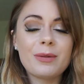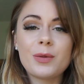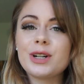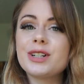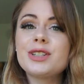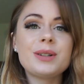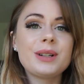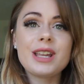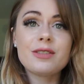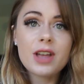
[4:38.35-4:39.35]
I wanted to
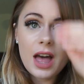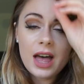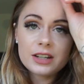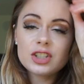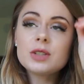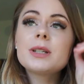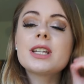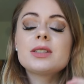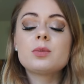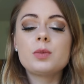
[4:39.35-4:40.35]
leave just
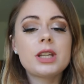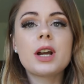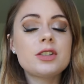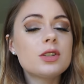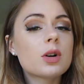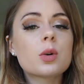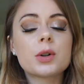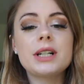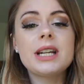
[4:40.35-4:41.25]
because we got to the court.